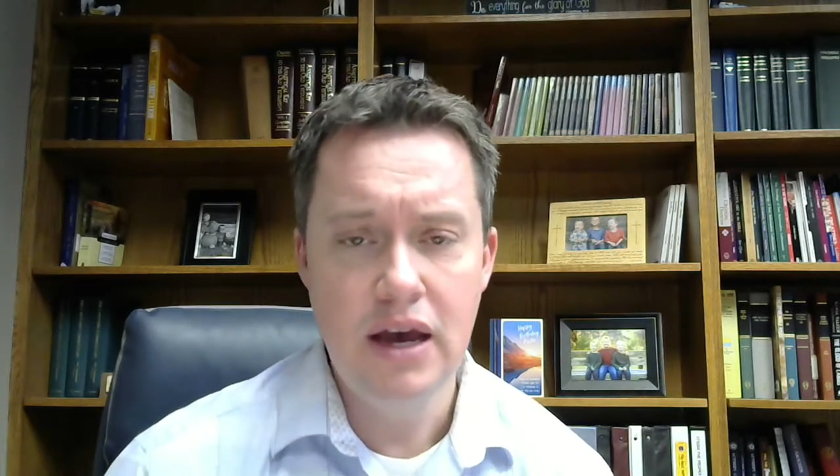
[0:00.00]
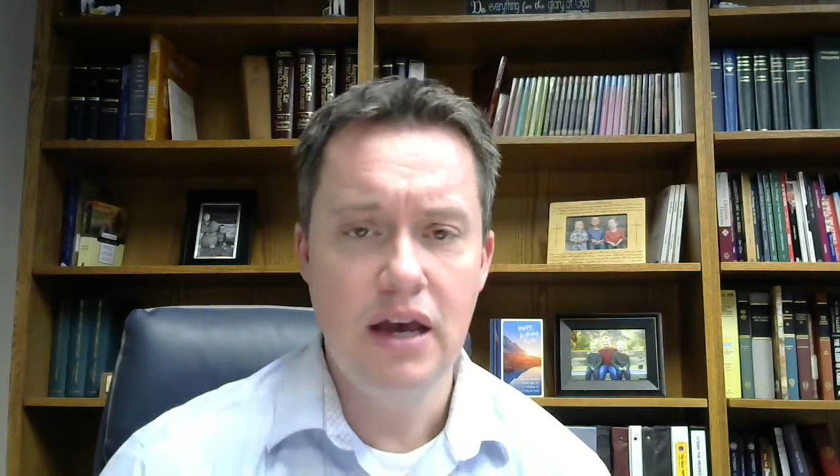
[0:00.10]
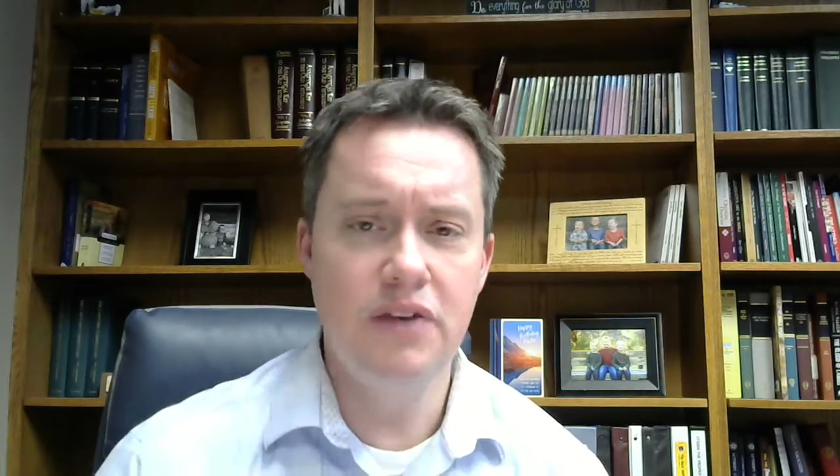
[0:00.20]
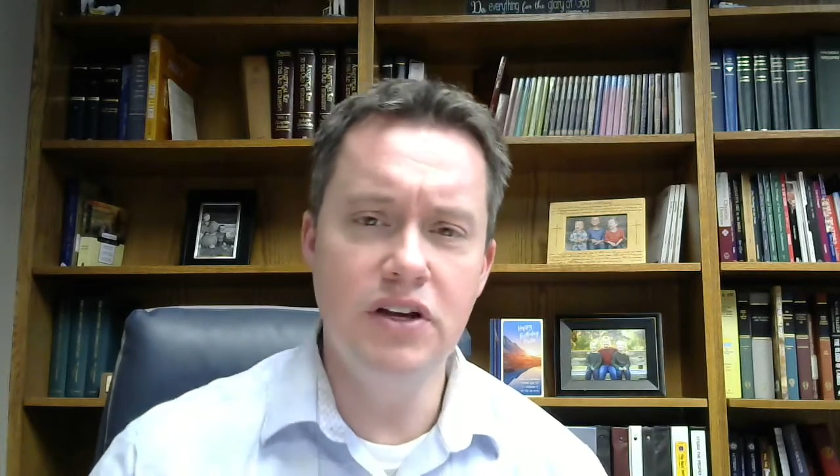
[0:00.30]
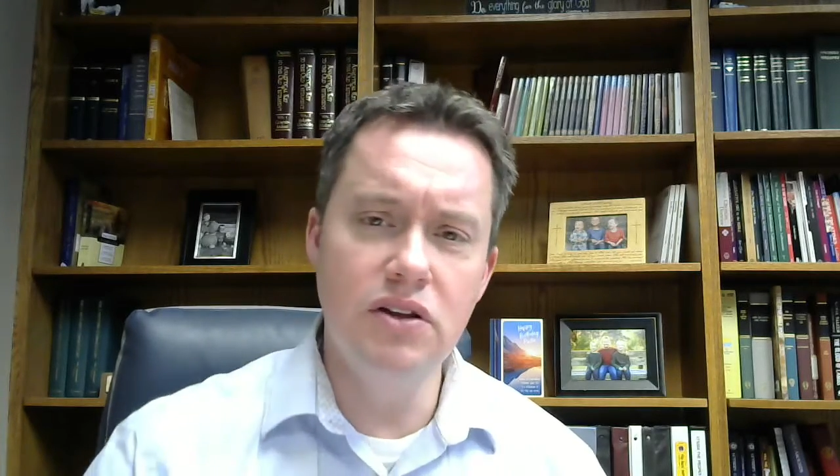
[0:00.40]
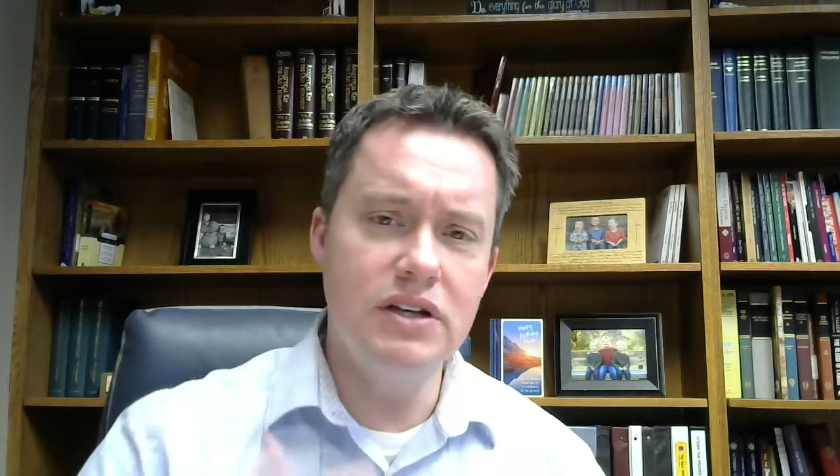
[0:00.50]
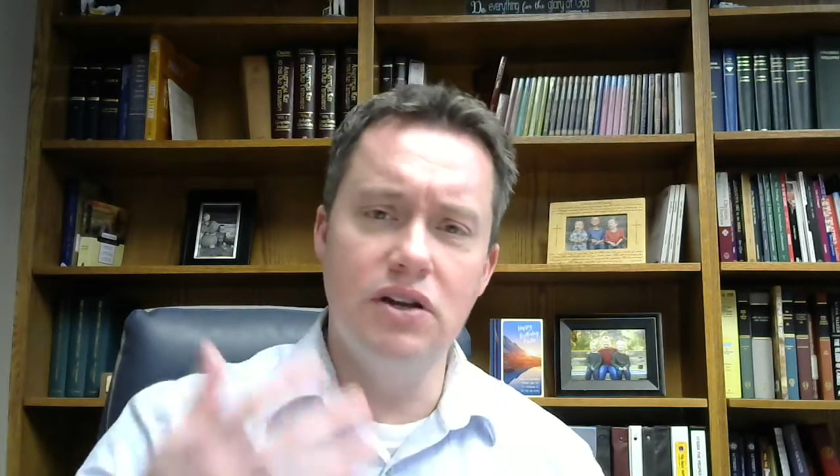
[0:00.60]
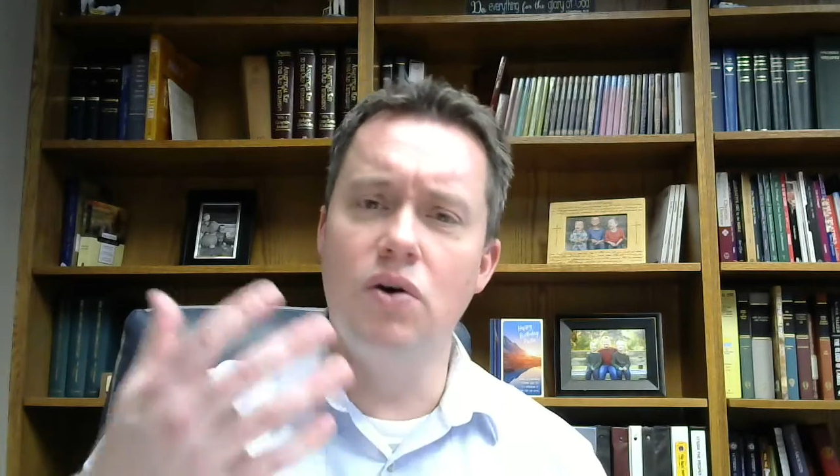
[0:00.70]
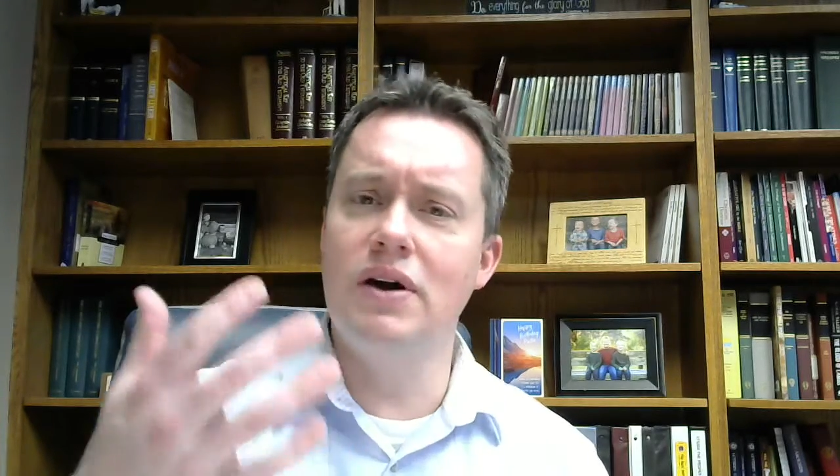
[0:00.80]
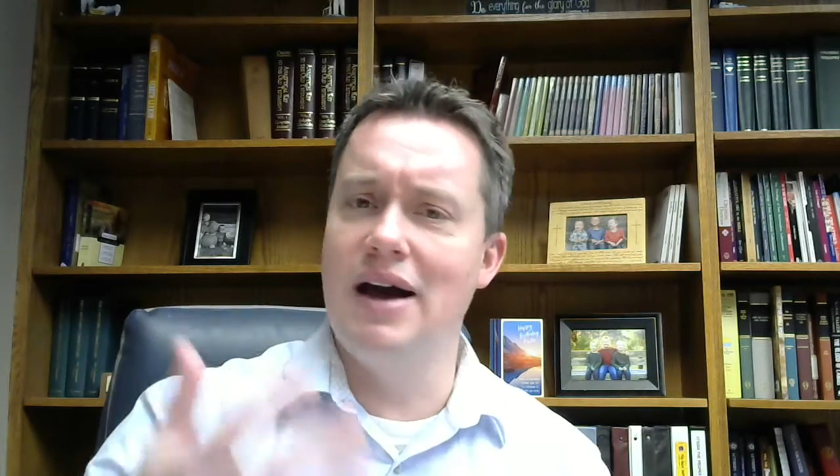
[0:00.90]
If you look at
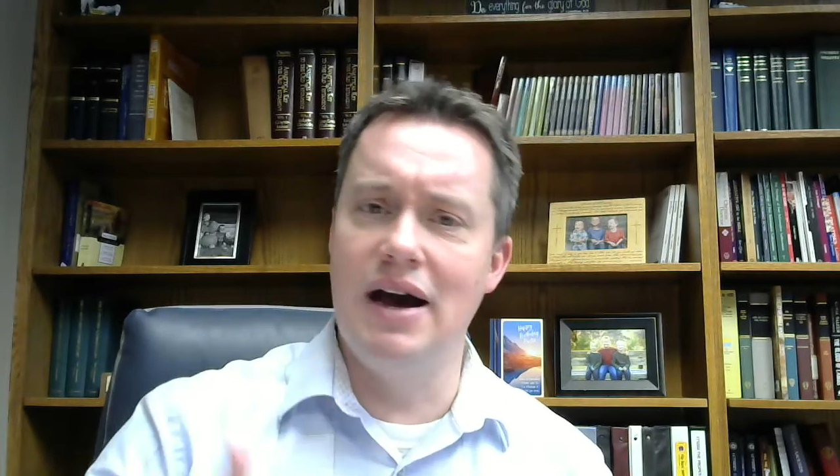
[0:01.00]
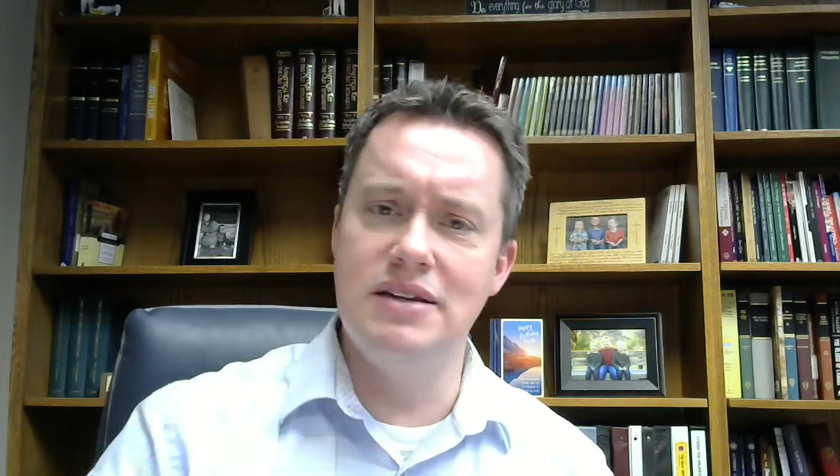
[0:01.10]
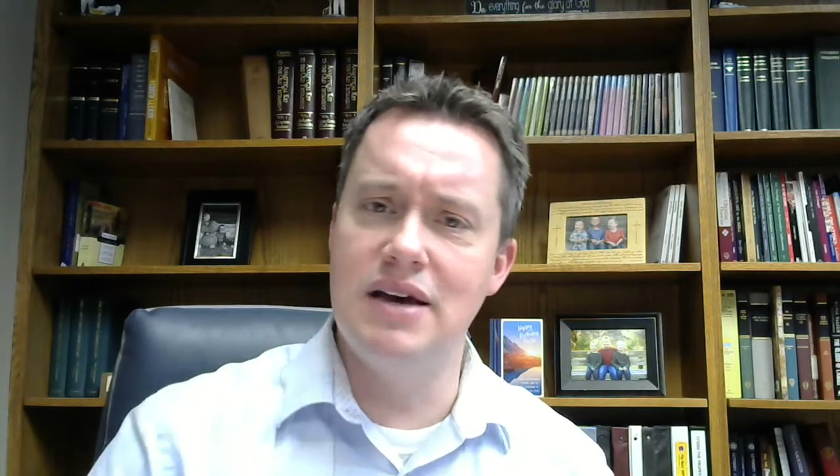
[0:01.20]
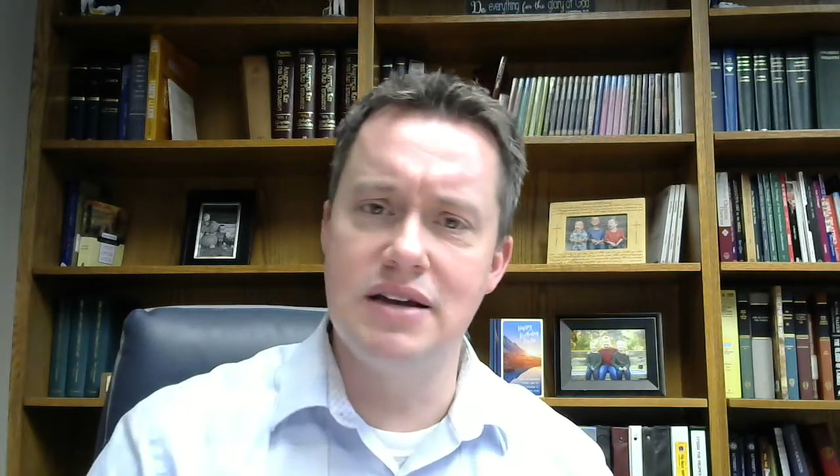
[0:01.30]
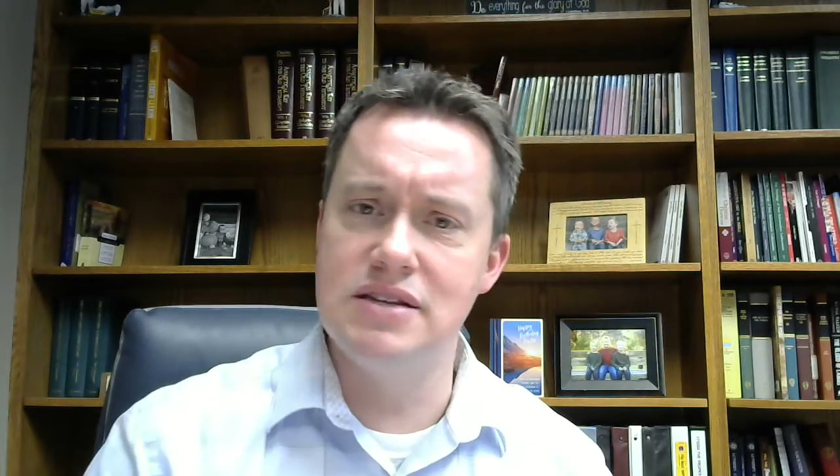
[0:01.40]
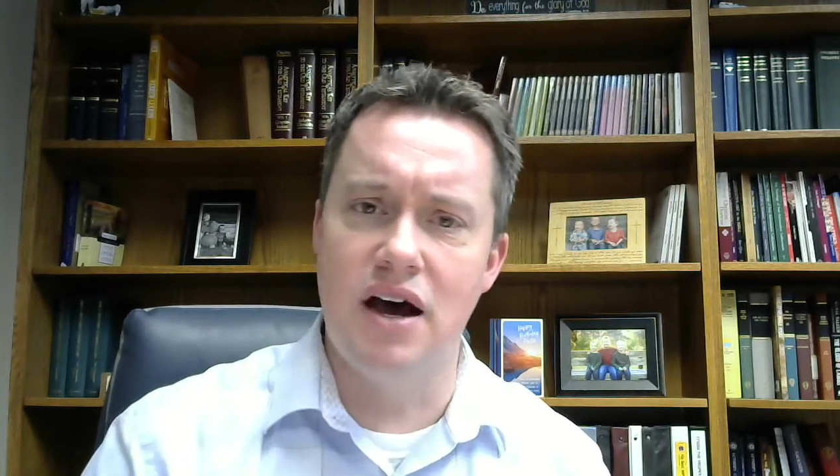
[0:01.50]
the whole context